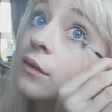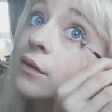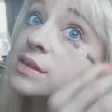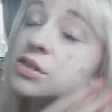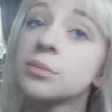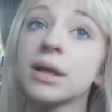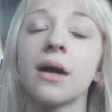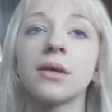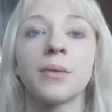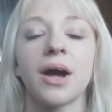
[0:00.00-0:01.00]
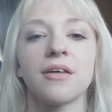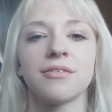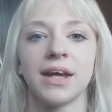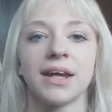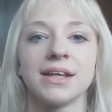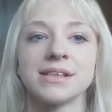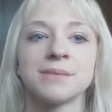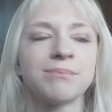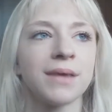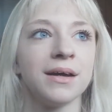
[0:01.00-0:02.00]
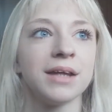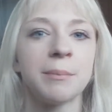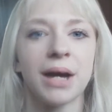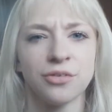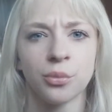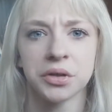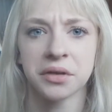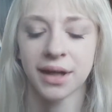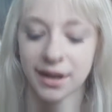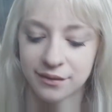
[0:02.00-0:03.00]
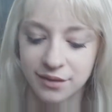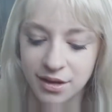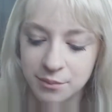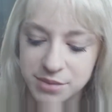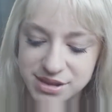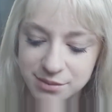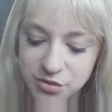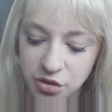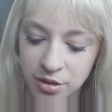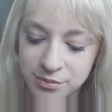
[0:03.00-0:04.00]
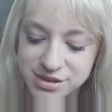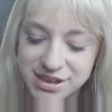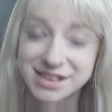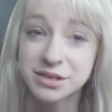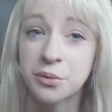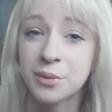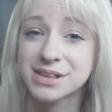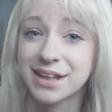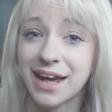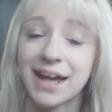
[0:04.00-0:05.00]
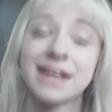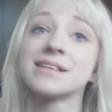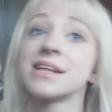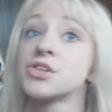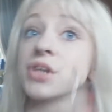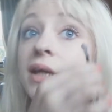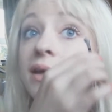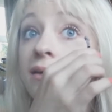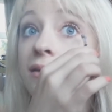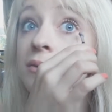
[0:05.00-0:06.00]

Because normally, the way I think is, you pay for what you get. But sometimes that's not always the case, actually.